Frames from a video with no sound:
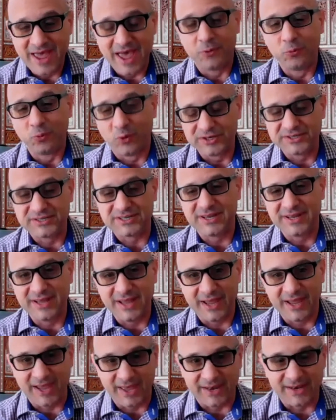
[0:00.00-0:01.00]
And once
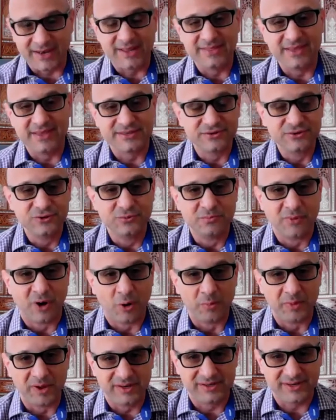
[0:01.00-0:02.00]
again, in this new
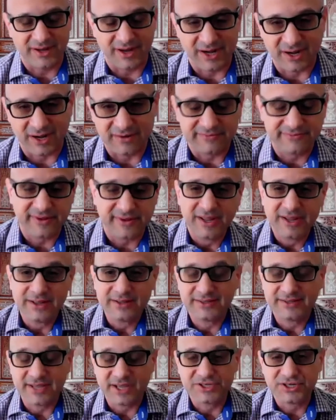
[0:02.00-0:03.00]
moment of
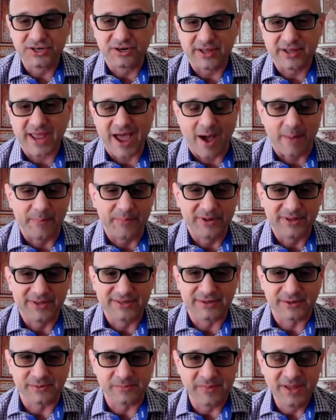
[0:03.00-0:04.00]
digital
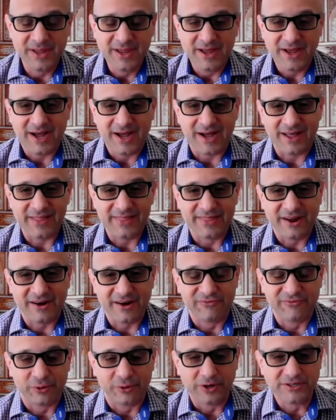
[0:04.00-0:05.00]
capitalism, uh,
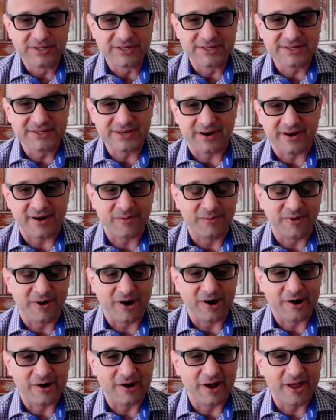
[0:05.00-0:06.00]
their voices are,
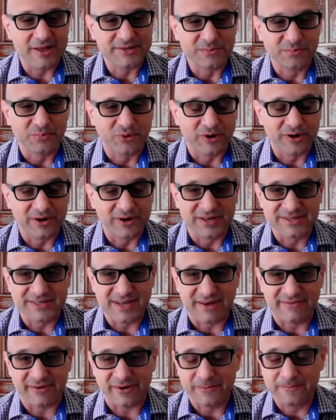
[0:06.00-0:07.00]
are as important as
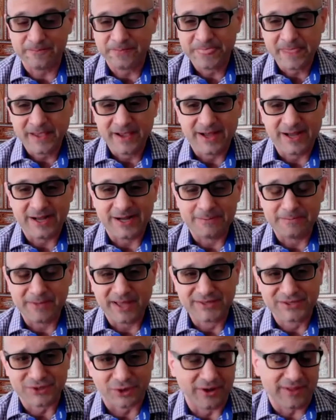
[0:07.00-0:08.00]
ever. Um,
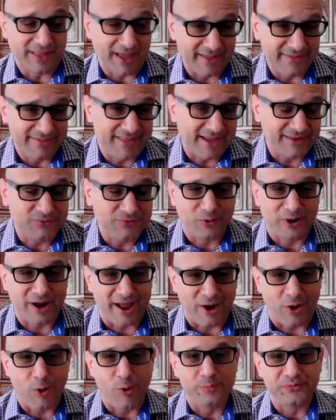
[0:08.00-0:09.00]
and so that's what
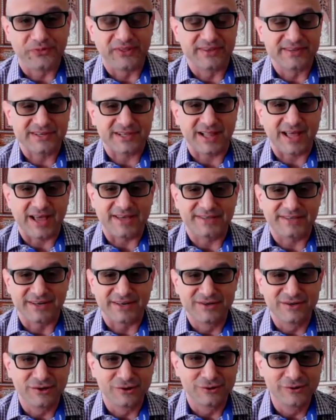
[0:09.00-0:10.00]
I hope this class
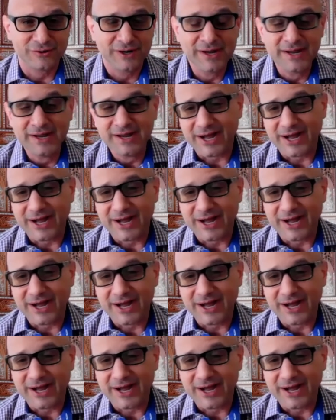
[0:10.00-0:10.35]
can do.